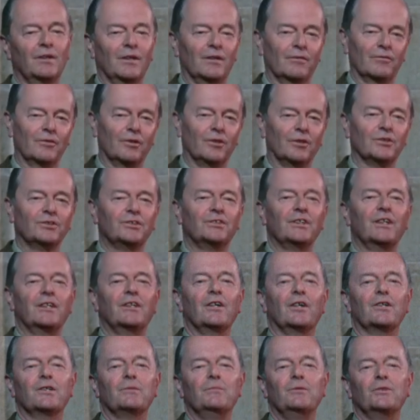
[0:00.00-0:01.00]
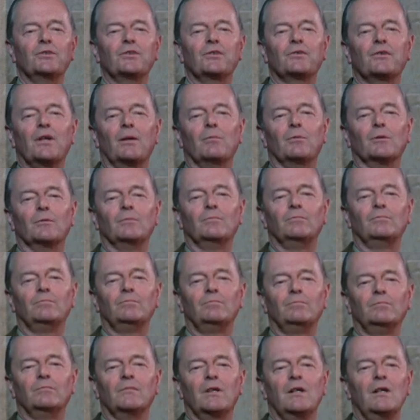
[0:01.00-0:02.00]
Of course, they got him into trouble.
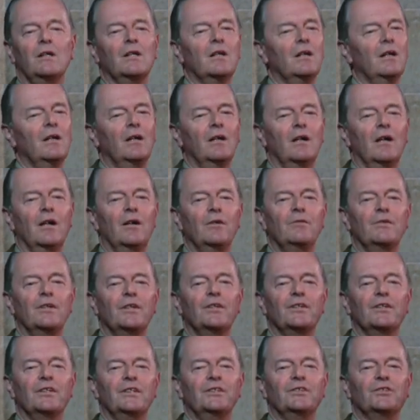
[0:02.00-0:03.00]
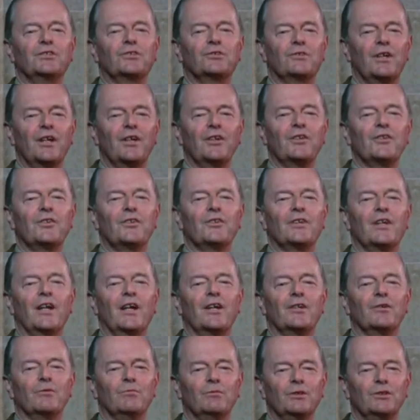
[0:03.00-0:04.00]
Only the strength
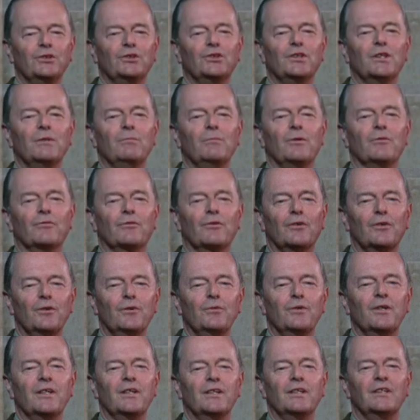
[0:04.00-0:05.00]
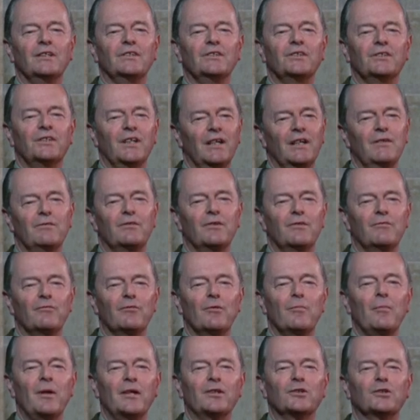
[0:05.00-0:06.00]
and wisdom of Cluny saved him
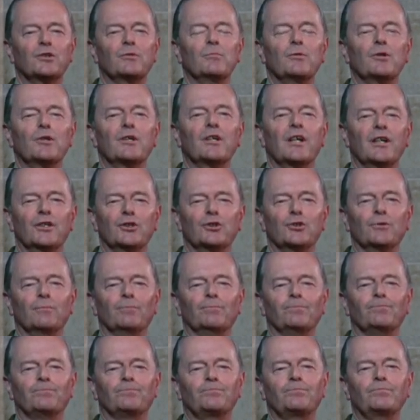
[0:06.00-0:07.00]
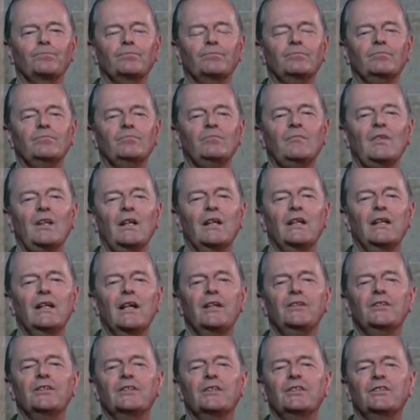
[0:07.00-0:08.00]
from excommunication. He
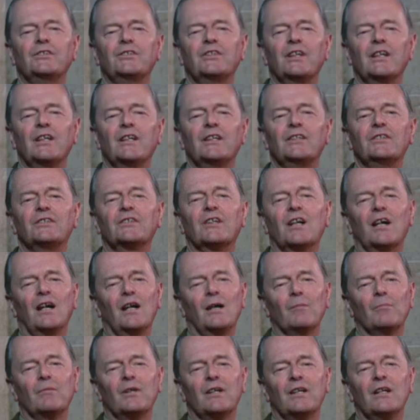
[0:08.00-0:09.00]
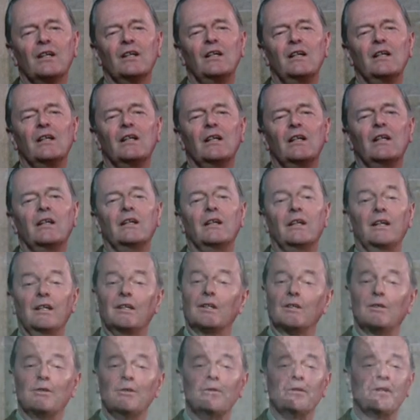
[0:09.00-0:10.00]
ended his days calmly in
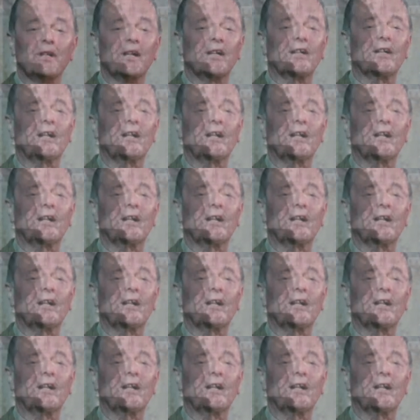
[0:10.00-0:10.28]
a Cluniac